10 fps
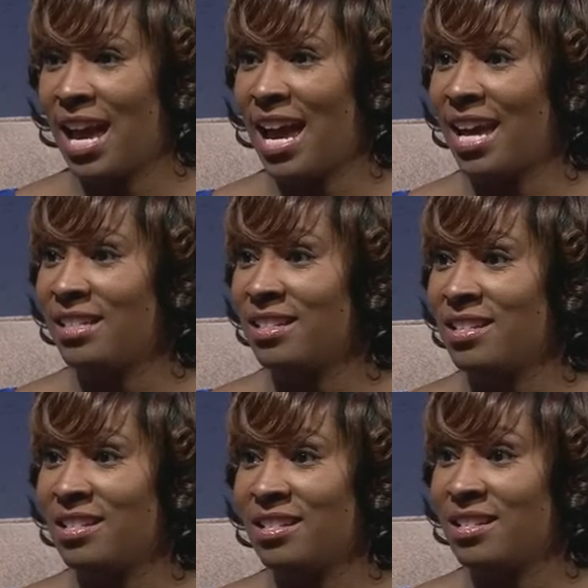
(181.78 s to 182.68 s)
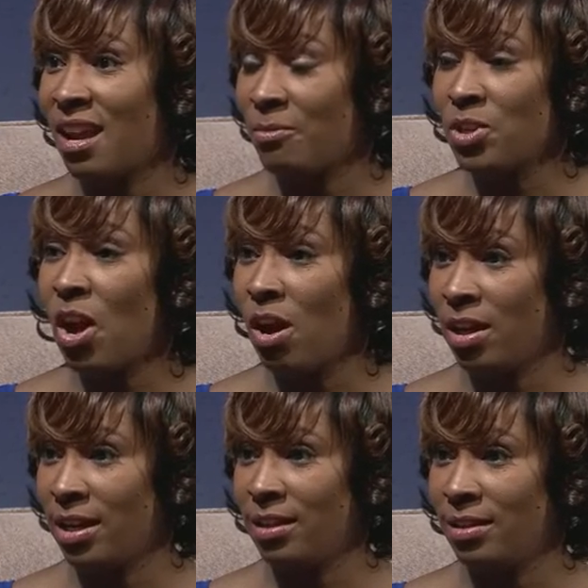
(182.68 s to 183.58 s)
I just stopped
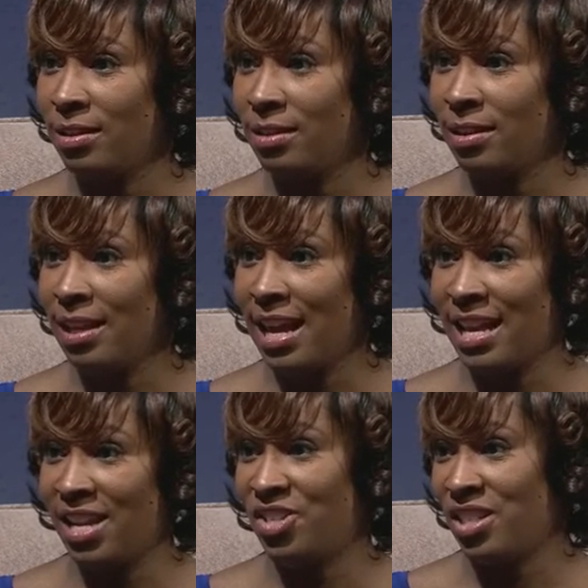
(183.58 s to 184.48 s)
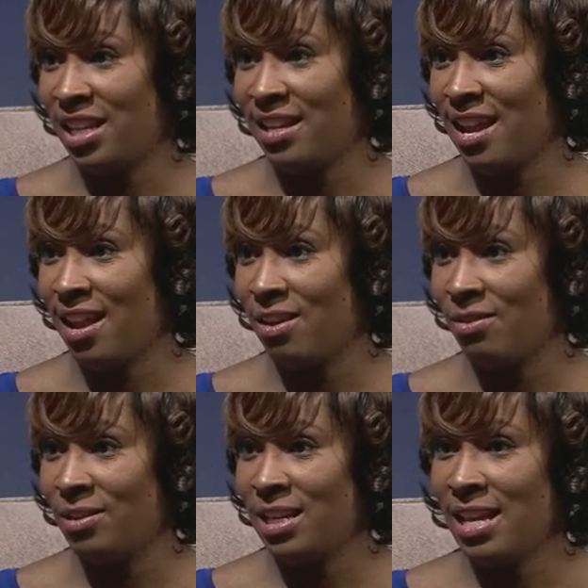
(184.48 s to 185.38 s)
talking, and I shut down.